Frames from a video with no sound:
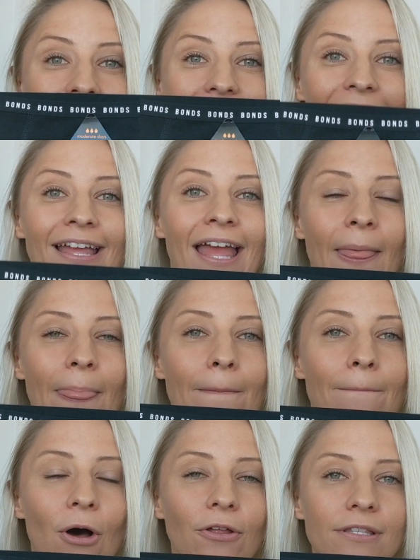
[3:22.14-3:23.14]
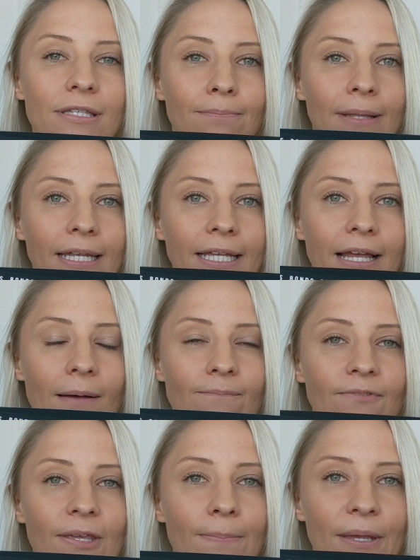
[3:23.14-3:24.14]
pair, the BONDS Bloody
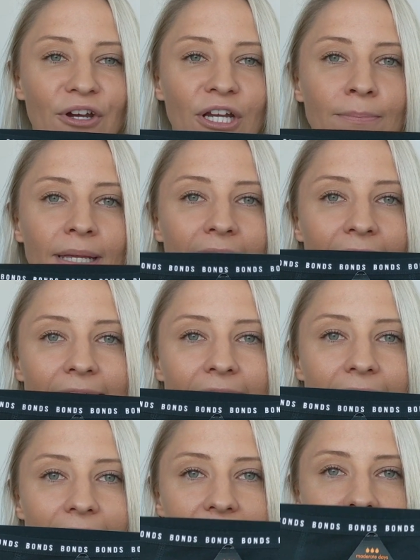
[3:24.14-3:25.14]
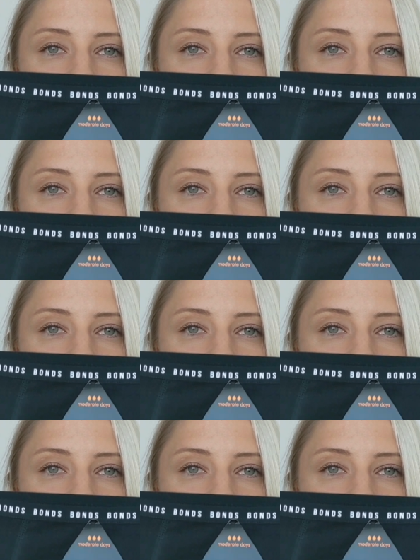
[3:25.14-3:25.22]
Comfy Period Bikini